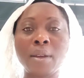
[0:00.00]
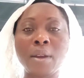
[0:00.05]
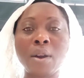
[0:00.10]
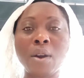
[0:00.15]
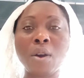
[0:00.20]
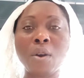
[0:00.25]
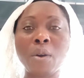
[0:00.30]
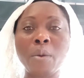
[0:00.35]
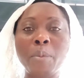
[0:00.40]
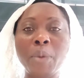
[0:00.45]

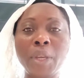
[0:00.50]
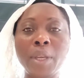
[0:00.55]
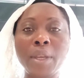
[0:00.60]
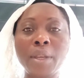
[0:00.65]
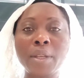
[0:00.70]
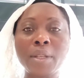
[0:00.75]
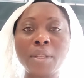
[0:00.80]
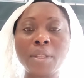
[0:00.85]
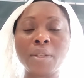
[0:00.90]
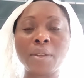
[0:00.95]

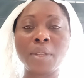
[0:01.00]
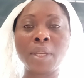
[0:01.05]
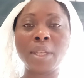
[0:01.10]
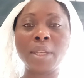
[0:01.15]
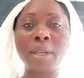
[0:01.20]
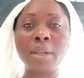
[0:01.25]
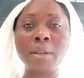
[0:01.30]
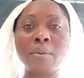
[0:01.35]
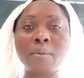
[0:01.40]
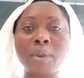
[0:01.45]
hoping to
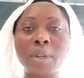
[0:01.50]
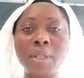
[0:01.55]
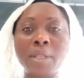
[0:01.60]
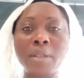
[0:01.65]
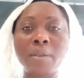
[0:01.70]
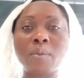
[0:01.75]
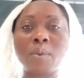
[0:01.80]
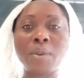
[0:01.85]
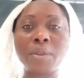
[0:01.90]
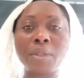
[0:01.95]
hear what
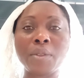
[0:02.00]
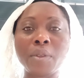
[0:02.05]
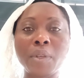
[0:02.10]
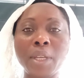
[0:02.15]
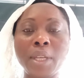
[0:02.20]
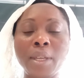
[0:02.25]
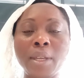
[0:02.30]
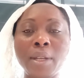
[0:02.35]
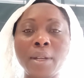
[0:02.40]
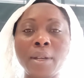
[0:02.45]
they want to
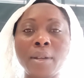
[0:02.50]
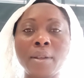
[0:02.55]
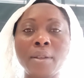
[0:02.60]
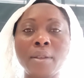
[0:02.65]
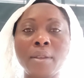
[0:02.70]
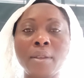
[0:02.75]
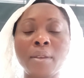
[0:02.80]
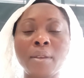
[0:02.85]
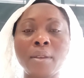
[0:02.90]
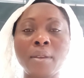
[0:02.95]
hear,
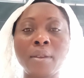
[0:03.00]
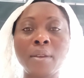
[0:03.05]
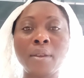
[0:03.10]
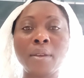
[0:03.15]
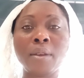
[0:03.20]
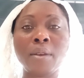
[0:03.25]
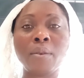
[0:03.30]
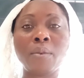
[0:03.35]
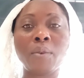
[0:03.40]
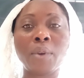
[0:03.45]

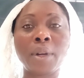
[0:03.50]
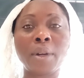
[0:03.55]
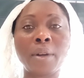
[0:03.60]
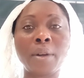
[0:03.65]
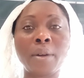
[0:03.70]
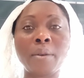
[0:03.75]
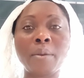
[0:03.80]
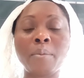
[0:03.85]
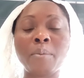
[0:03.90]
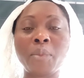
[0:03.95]

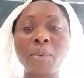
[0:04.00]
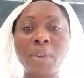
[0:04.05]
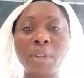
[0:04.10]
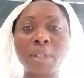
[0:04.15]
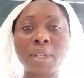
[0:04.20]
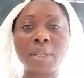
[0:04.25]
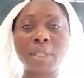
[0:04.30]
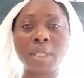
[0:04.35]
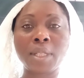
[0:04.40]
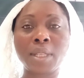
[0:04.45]
well,
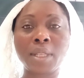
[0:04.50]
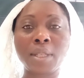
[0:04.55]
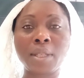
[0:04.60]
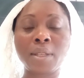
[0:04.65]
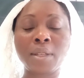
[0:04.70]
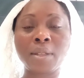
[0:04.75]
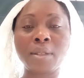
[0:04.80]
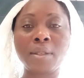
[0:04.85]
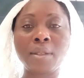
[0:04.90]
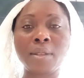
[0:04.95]
brothers and
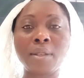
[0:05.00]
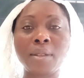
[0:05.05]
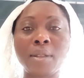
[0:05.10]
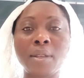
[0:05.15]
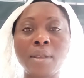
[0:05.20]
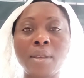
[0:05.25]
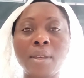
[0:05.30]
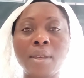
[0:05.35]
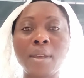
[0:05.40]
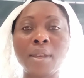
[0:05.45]
sisters,
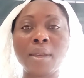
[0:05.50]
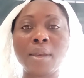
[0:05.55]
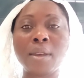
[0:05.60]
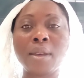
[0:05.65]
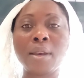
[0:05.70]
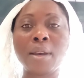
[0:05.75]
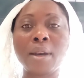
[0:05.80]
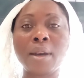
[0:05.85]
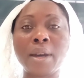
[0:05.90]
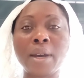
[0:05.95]

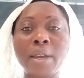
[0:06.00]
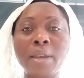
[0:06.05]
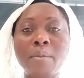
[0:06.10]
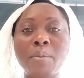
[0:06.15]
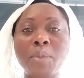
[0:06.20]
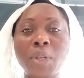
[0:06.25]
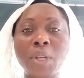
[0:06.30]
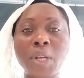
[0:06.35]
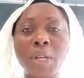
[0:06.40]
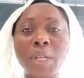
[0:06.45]
I
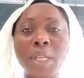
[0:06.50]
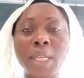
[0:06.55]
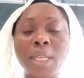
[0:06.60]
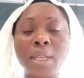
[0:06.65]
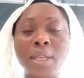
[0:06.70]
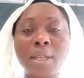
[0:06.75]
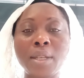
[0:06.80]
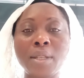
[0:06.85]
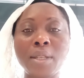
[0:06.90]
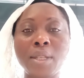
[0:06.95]
am not
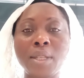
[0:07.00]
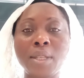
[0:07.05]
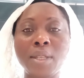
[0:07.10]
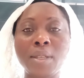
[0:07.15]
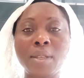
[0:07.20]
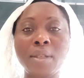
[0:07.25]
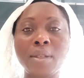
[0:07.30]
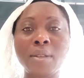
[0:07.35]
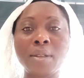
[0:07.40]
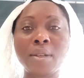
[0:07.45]
here
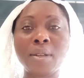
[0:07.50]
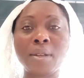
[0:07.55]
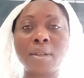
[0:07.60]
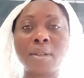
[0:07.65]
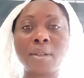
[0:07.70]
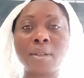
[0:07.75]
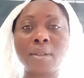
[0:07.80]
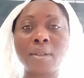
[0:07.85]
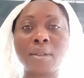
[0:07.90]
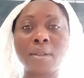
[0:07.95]
to
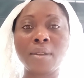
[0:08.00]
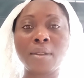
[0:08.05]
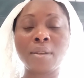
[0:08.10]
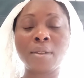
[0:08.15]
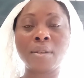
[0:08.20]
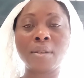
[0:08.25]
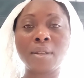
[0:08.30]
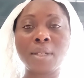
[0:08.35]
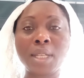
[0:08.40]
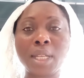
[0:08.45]
uh,
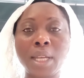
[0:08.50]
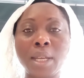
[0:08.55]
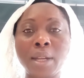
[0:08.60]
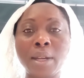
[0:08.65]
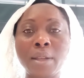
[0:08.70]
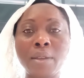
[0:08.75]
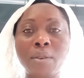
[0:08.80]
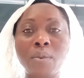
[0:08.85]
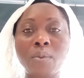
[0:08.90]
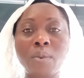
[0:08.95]

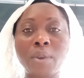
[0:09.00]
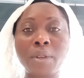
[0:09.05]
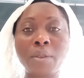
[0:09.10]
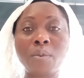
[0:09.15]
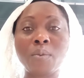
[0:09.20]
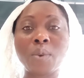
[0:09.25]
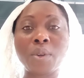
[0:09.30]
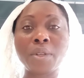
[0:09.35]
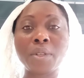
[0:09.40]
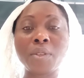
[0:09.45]
tell you what
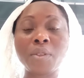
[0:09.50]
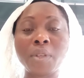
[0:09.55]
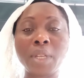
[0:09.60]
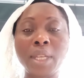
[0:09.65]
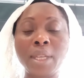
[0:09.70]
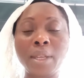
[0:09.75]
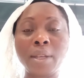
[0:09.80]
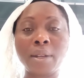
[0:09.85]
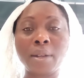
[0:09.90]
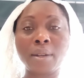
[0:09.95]
you want to
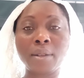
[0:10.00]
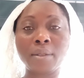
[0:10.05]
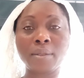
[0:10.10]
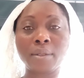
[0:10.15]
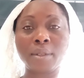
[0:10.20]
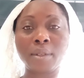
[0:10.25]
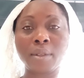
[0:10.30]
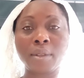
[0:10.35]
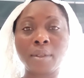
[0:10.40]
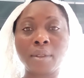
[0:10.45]
hear.
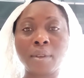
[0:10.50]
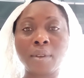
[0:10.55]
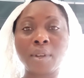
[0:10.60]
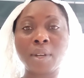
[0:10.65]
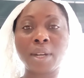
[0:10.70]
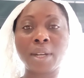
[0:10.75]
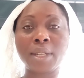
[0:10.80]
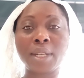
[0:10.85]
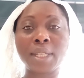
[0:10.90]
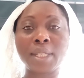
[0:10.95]

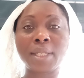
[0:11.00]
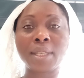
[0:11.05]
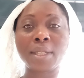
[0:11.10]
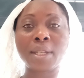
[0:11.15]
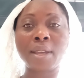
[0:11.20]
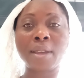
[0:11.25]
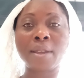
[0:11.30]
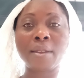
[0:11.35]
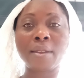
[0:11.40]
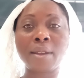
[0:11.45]

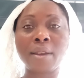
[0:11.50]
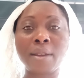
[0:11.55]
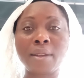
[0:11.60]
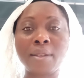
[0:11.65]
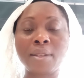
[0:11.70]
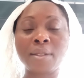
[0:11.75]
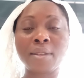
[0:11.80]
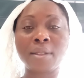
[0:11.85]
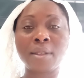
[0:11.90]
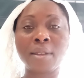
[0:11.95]
Understand
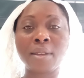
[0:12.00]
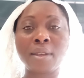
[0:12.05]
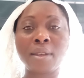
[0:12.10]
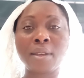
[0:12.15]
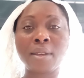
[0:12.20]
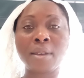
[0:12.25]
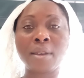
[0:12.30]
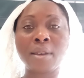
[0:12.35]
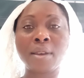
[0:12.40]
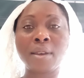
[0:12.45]
that
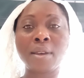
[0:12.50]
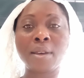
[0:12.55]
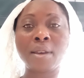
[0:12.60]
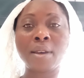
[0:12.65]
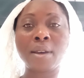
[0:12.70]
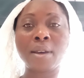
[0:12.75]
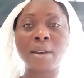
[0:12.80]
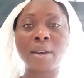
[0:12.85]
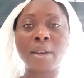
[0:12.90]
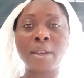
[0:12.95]

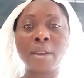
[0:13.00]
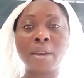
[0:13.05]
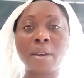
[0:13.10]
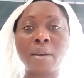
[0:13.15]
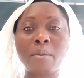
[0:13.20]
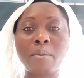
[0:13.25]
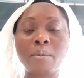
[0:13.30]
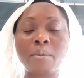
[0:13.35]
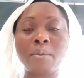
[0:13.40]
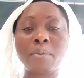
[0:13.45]
I
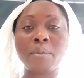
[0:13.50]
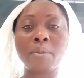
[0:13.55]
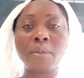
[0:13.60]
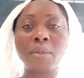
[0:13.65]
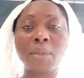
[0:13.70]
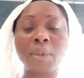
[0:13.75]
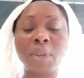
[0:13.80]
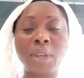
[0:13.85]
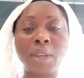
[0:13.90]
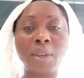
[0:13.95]
am
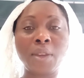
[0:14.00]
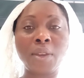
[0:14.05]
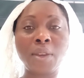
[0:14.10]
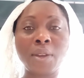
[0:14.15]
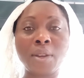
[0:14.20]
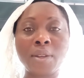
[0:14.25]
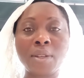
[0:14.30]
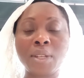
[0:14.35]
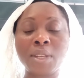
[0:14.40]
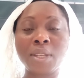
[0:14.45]

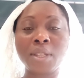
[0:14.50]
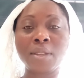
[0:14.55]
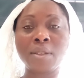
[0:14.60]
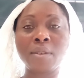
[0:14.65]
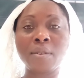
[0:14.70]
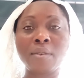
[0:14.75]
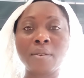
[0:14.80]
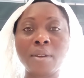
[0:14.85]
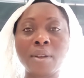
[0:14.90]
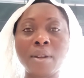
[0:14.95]
here
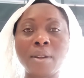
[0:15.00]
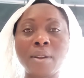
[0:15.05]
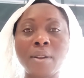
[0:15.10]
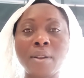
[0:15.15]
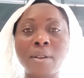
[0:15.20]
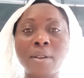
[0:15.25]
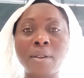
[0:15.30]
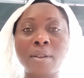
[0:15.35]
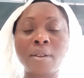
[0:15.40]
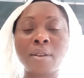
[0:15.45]
to
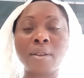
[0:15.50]
uh,